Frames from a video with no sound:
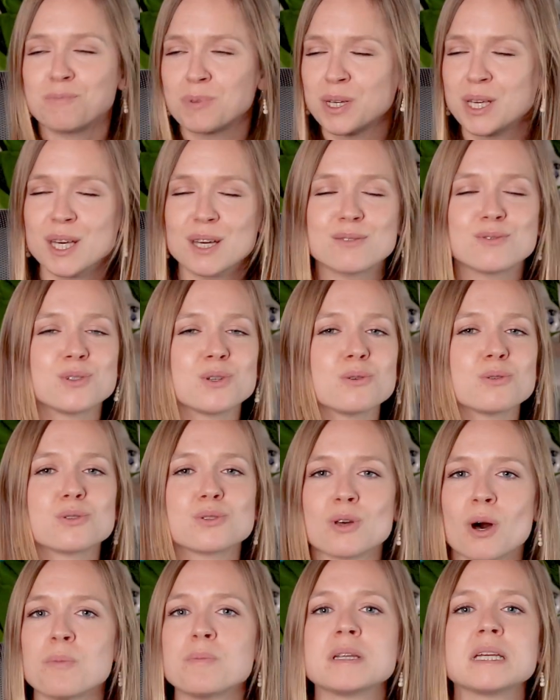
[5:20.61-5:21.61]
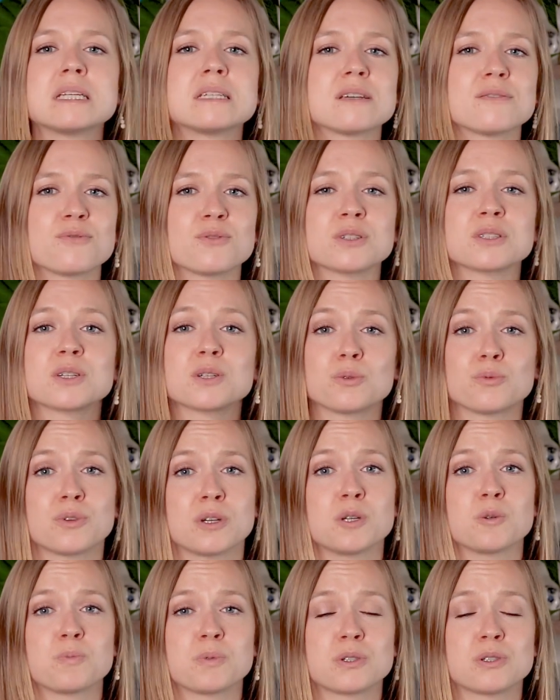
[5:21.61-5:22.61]
gives you so many different
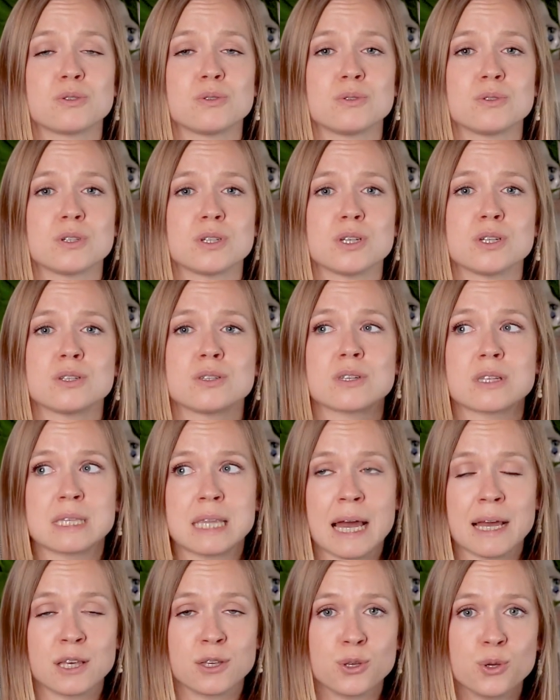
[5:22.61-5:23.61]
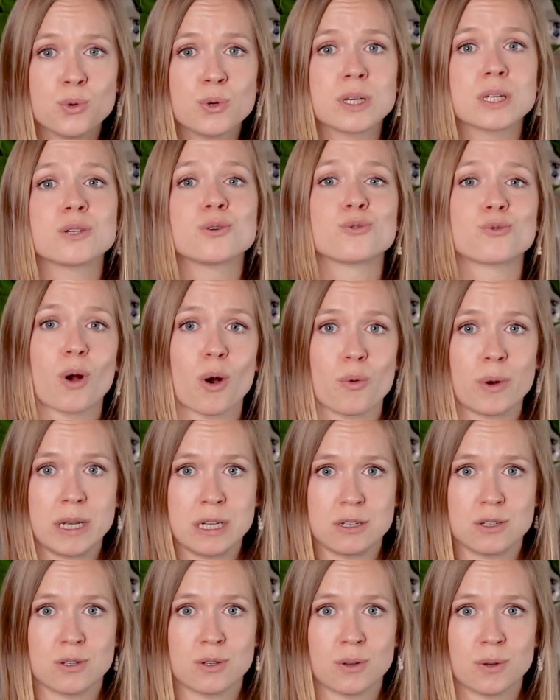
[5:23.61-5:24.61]
career opportunities that you can grow
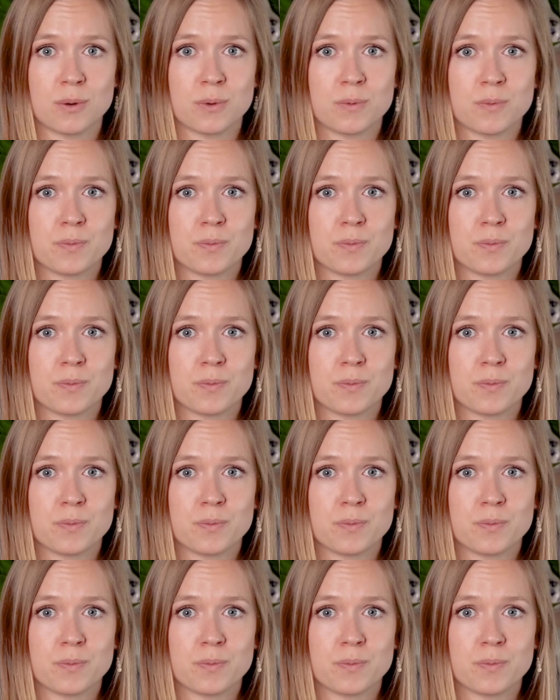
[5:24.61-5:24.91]
into.